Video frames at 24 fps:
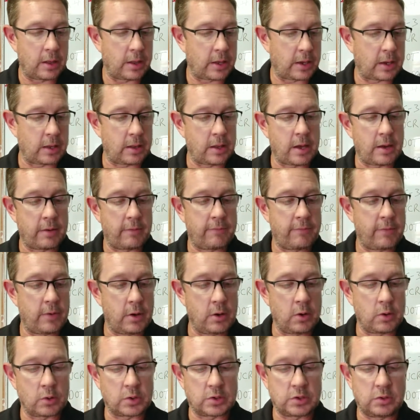like a lot of
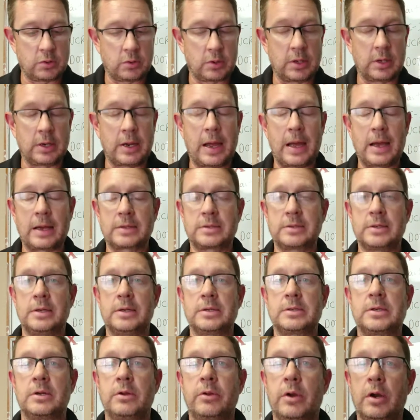folks, you get
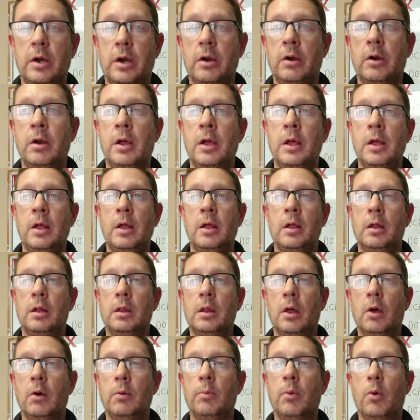access to their
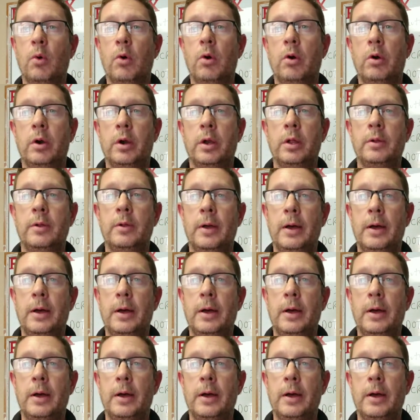low board